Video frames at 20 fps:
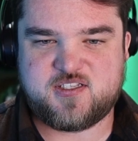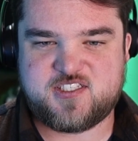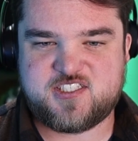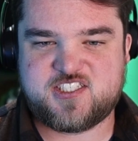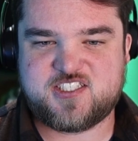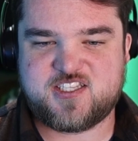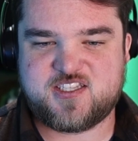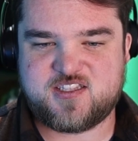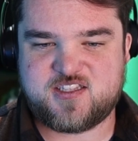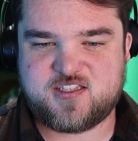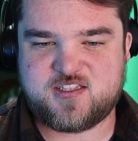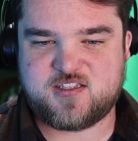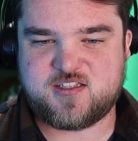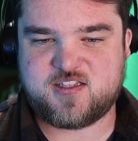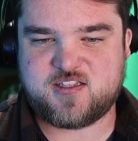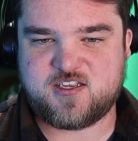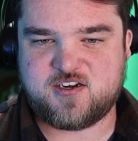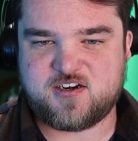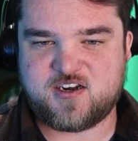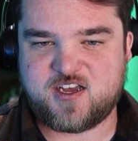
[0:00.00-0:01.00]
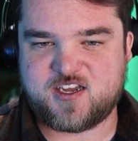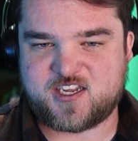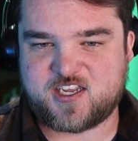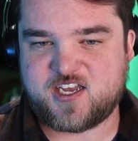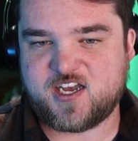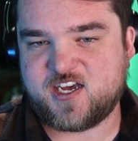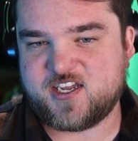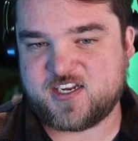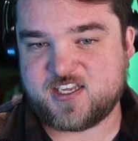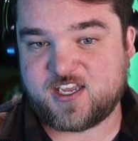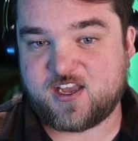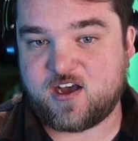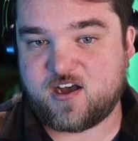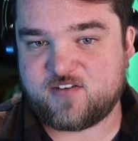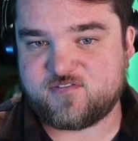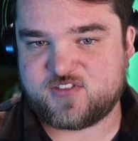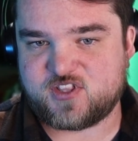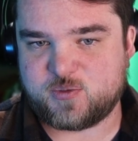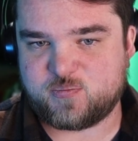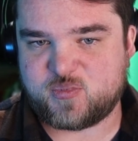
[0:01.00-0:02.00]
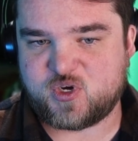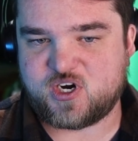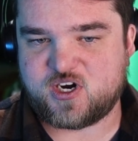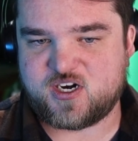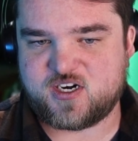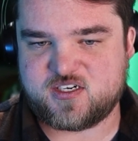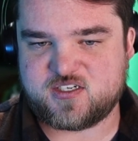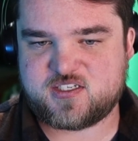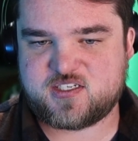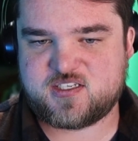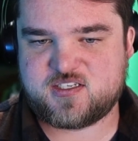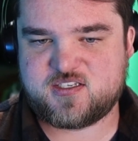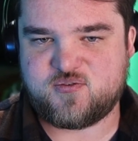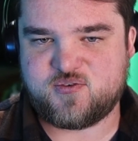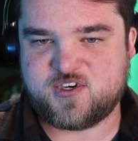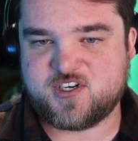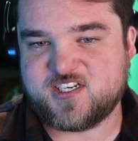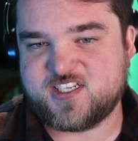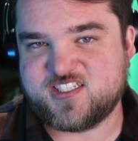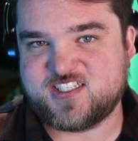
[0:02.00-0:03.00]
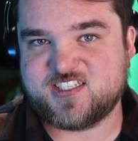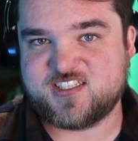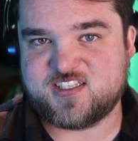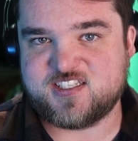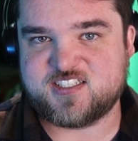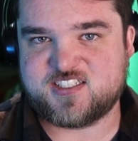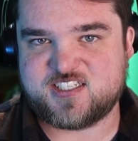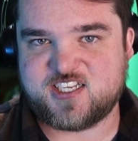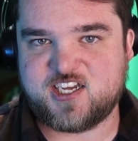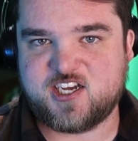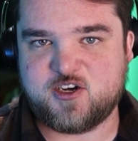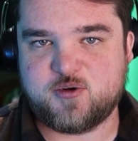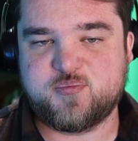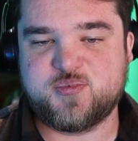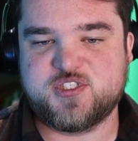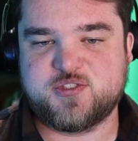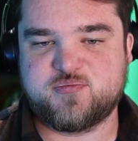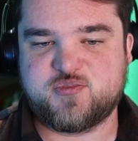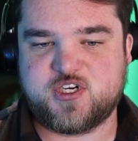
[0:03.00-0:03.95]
At least they're not cutting off the part where he did this to help his